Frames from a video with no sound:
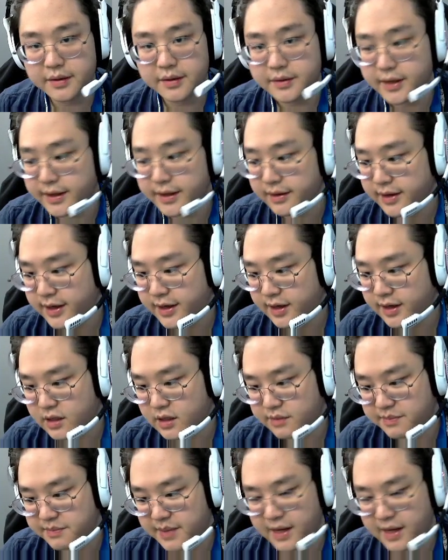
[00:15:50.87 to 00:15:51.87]
and laning is
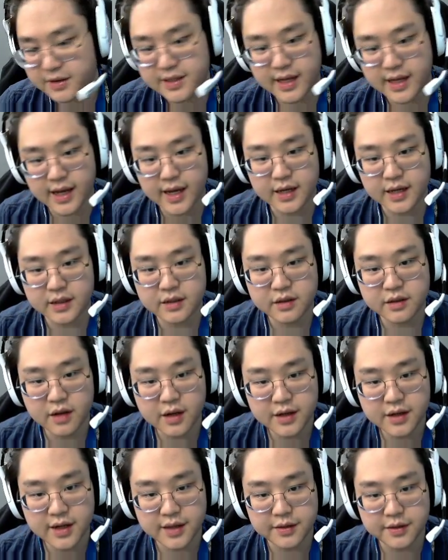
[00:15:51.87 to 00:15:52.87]
about to end.
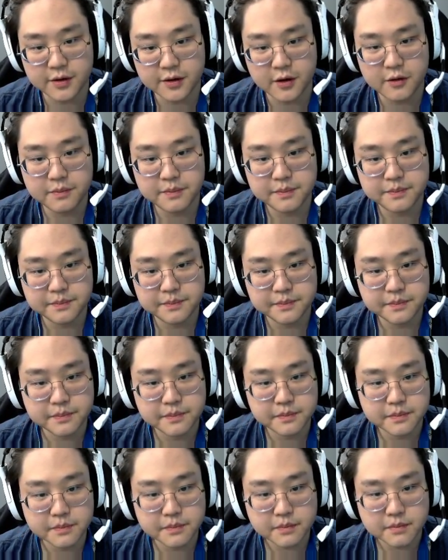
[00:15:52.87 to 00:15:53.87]
Not yet though.
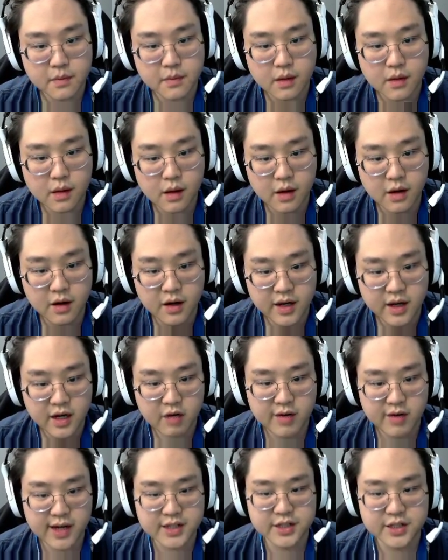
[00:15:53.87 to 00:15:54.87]

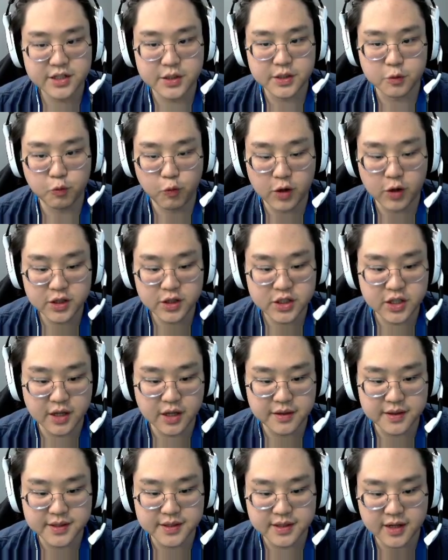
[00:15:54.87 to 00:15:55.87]
Here we actually just one-shot
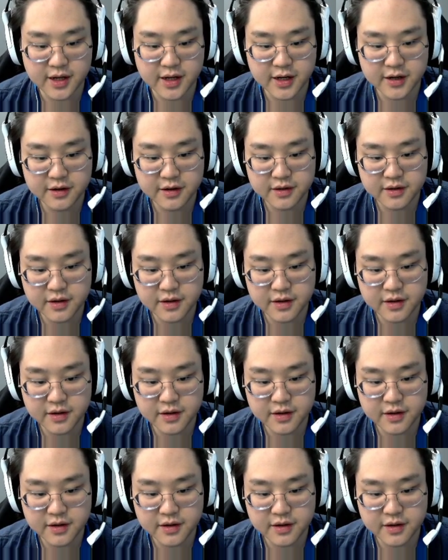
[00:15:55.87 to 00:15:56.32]
this guy.